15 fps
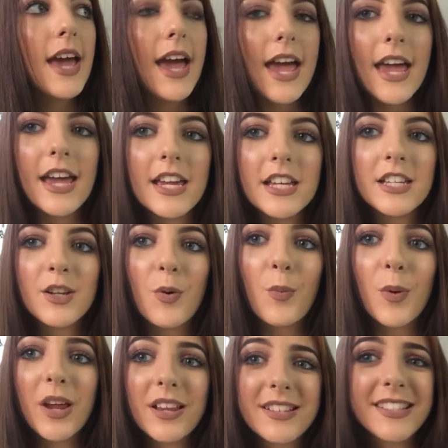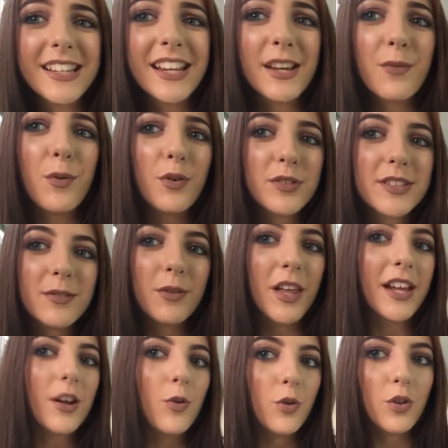And we are singing waltz,
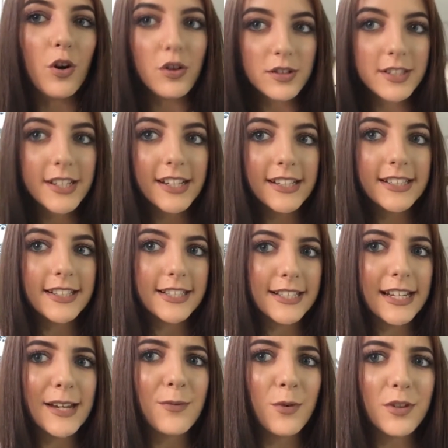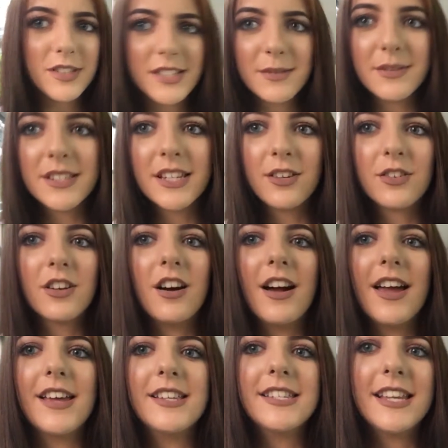like all the Oz kids are singing Waltz and Matilda
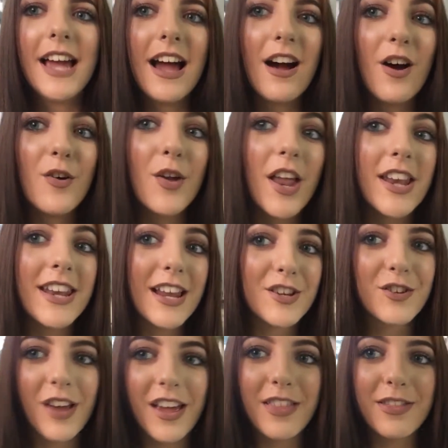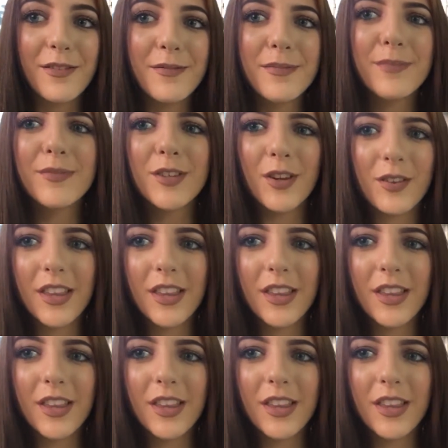and our national anthem to,